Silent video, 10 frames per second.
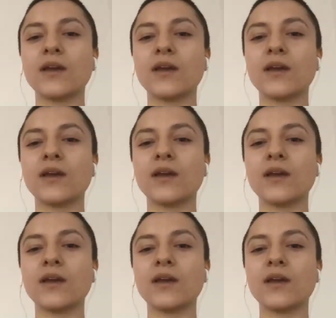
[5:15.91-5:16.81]

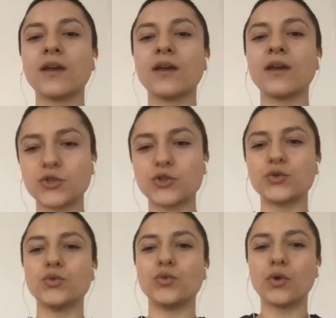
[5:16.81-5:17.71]
And we use that
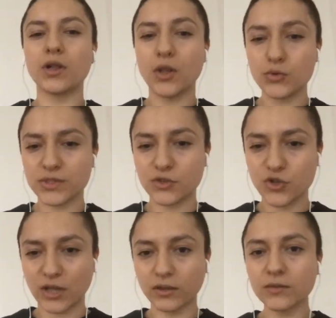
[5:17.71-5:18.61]
to close the
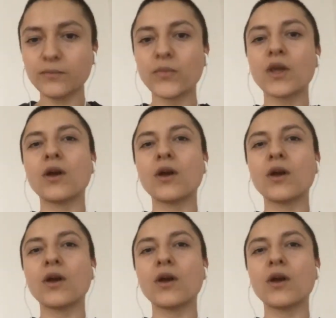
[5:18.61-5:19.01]
channel,